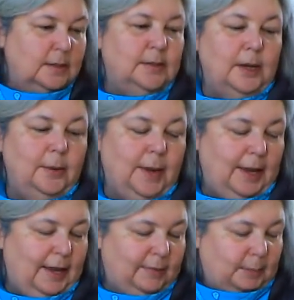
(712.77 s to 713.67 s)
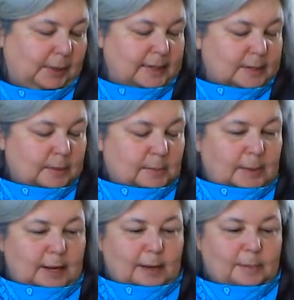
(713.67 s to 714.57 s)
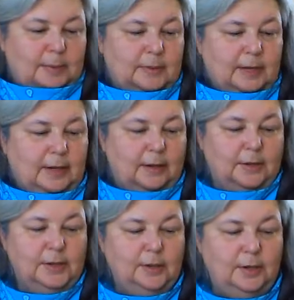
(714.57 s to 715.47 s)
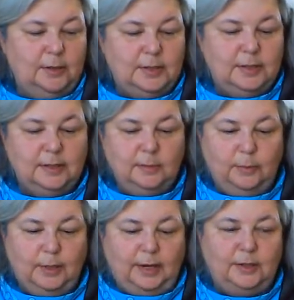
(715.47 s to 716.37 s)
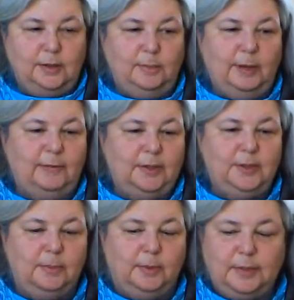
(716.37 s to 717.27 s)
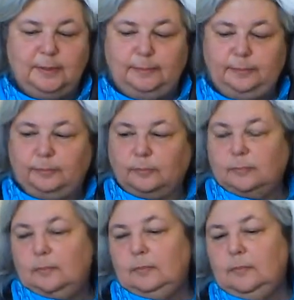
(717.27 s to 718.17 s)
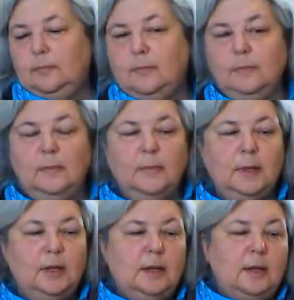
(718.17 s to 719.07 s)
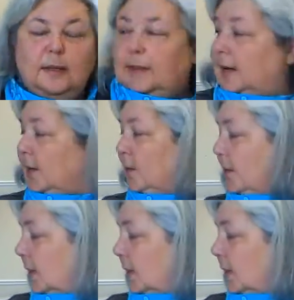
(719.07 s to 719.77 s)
So I have a placement map, and I also use it when I do my vegetables. The other